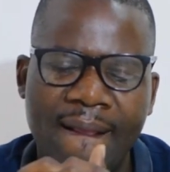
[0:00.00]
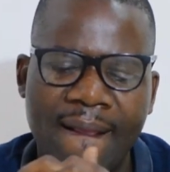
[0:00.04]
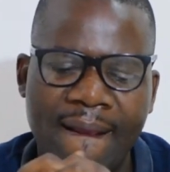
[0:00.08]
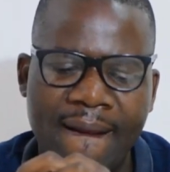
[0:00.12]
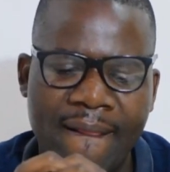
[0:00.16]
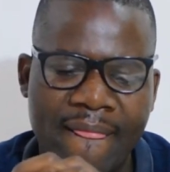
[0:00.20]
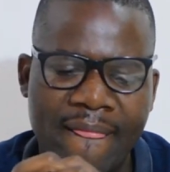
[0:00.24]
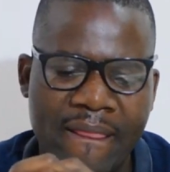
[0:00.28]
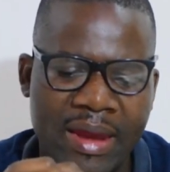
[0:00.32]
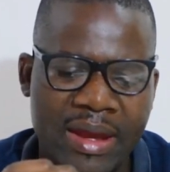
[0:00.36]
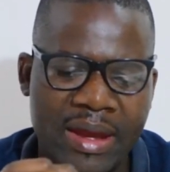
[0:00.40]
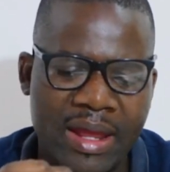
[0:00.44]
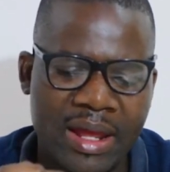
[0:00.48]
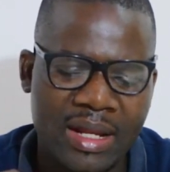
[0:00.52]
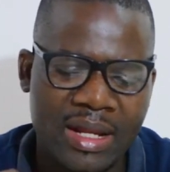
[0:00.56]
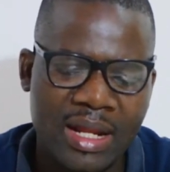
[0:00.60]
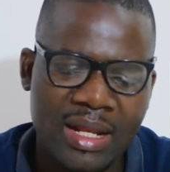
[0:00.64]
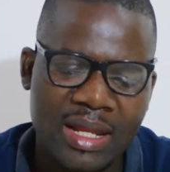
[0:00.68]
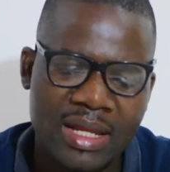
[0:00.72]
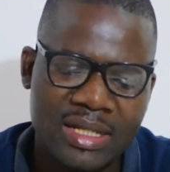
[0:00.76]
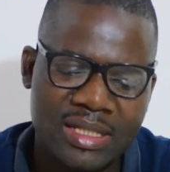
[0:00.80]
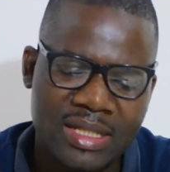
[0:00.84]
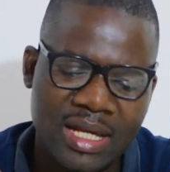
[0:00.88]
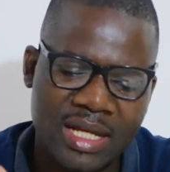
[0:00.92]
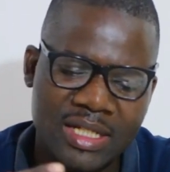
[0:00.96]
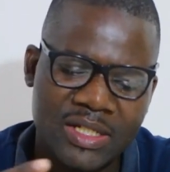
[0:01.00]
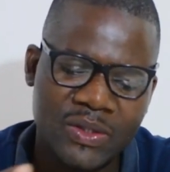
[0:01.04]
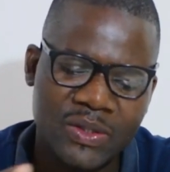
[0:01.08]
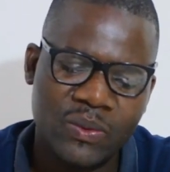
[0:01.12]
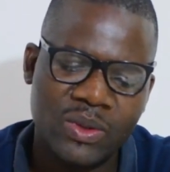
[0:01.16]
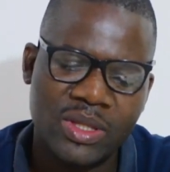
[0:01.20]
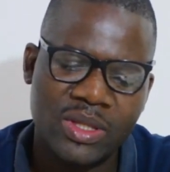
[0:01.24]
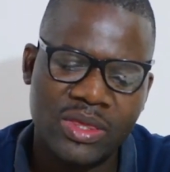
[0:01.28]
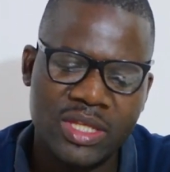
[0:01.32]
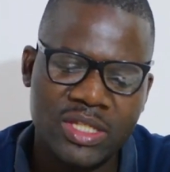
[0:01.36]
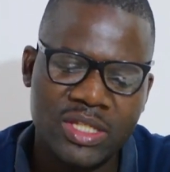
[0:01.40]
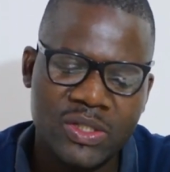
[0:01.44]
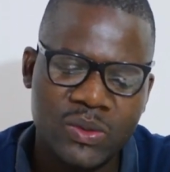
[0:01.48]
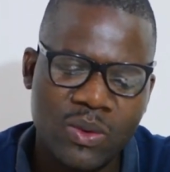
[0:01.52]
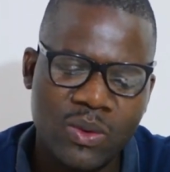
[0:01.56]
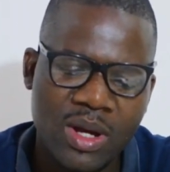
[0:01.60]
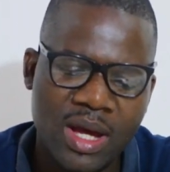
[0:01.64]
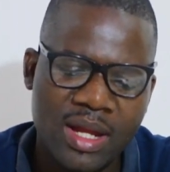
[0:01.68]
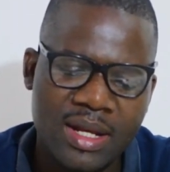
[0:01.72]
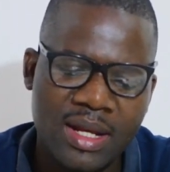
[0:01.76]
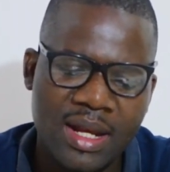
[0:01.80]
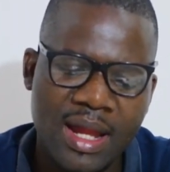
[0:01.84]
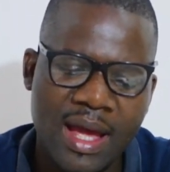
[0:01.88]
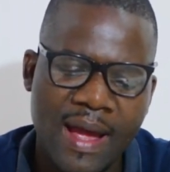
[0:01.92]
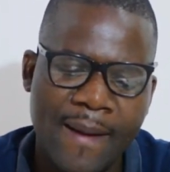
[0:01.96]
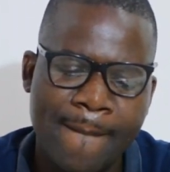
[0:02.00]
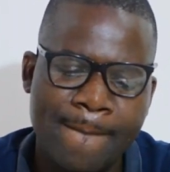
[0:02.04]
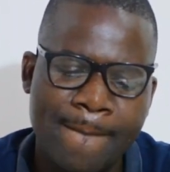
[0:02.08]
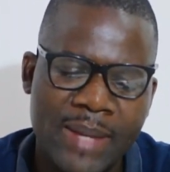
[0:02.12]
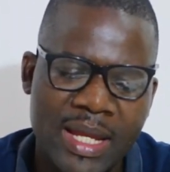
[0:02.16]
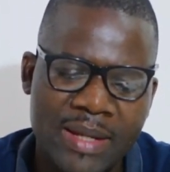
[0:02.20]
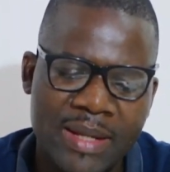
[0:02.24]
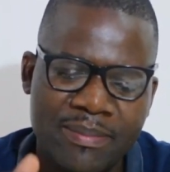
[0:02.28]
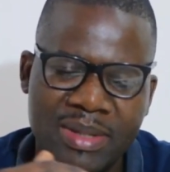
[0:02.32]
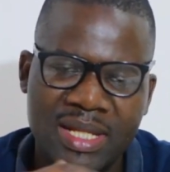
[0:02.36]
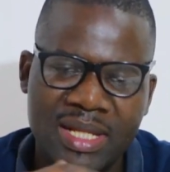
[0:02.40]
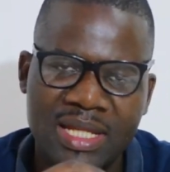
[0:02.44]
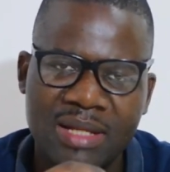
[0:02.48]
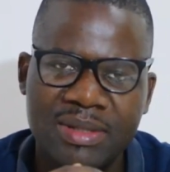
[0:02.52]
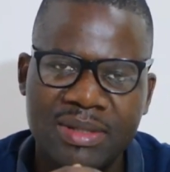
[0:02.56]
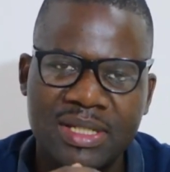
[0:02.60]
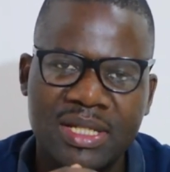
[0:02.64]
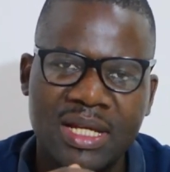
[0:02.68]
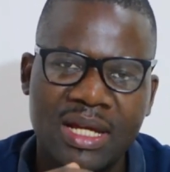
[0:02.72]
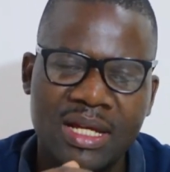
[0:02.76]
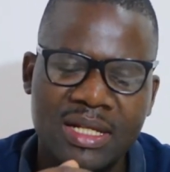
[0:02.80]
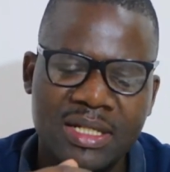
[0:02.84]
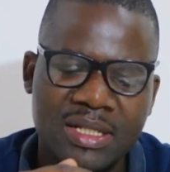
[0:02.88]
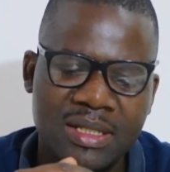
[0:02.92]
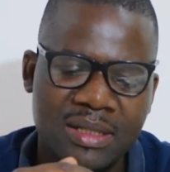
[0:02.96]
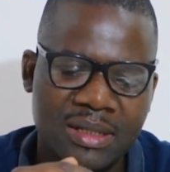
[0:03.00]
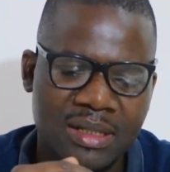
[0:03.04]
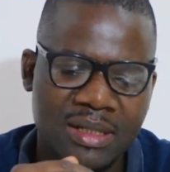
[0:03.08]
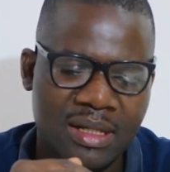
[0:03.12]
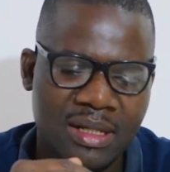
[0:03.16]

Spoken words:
and then I realized that with this one I may be limited.